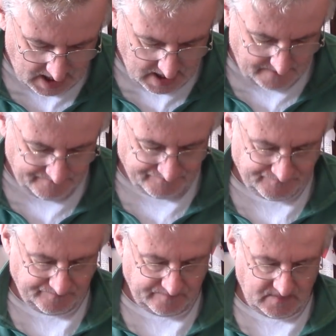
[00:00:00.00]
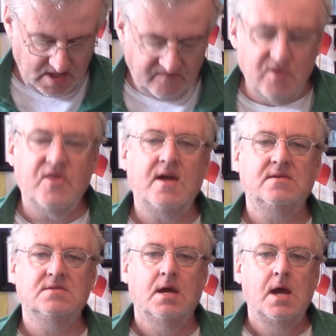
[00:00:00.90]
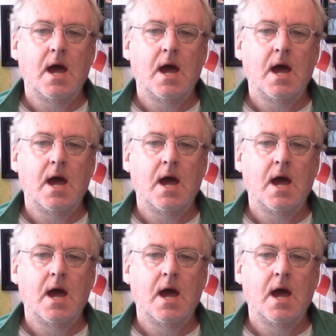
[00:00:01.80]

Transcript: A um, few things.